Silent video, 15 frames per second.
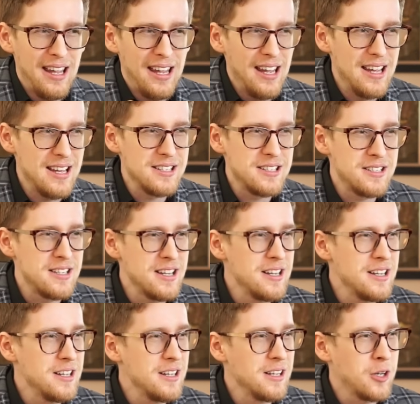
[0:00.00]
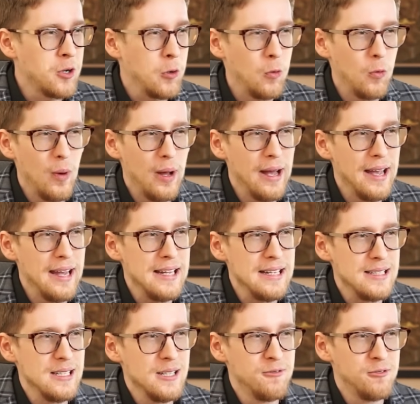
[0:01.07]
is still
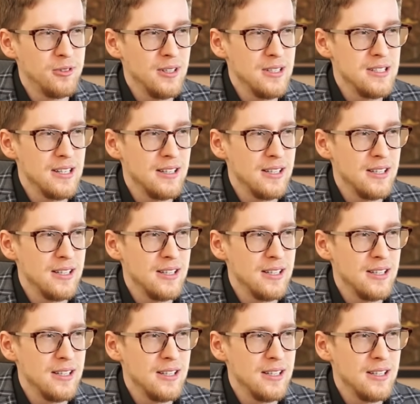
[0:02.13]
quite different.